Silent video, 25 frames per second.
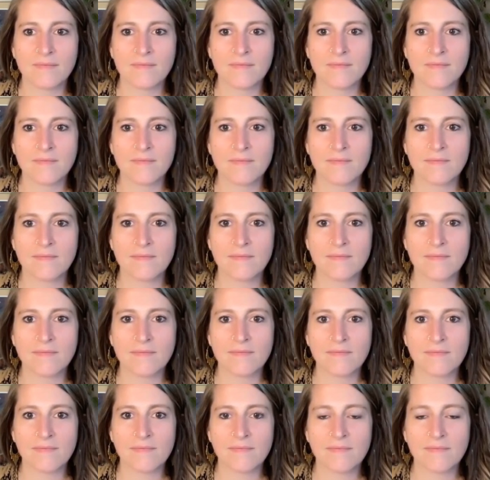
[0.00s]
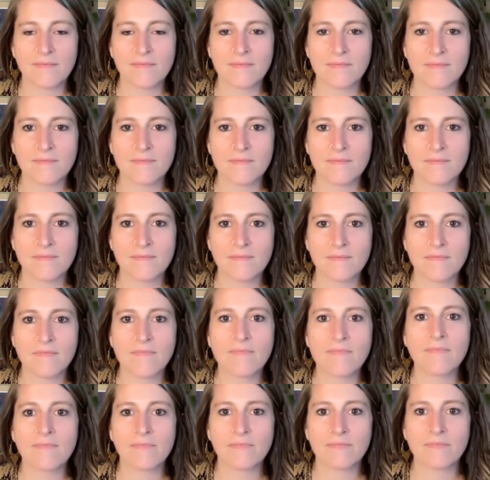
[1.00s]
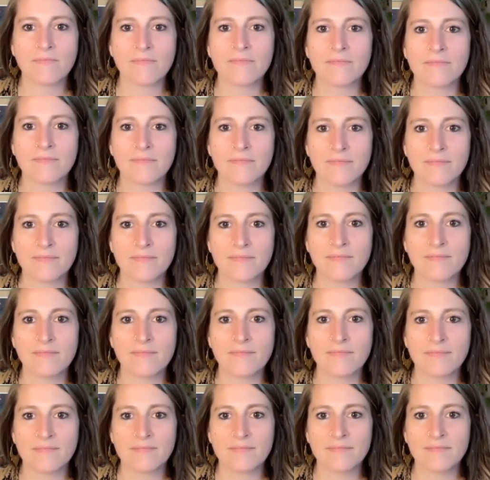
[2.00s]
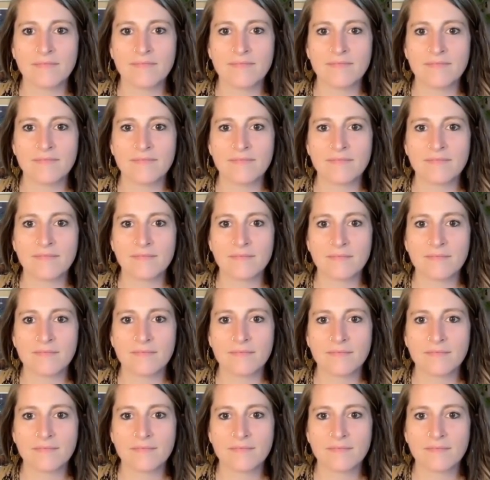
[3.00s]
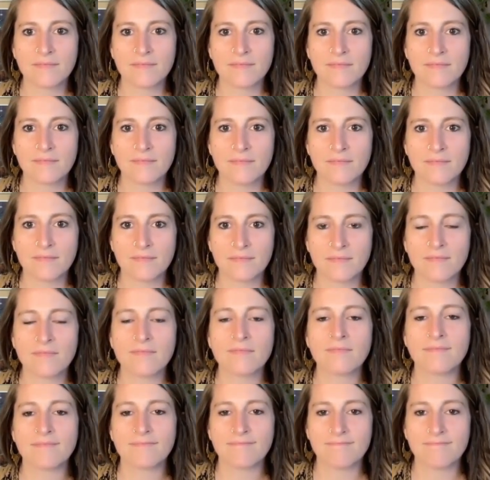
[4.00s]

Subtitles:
(not speaking)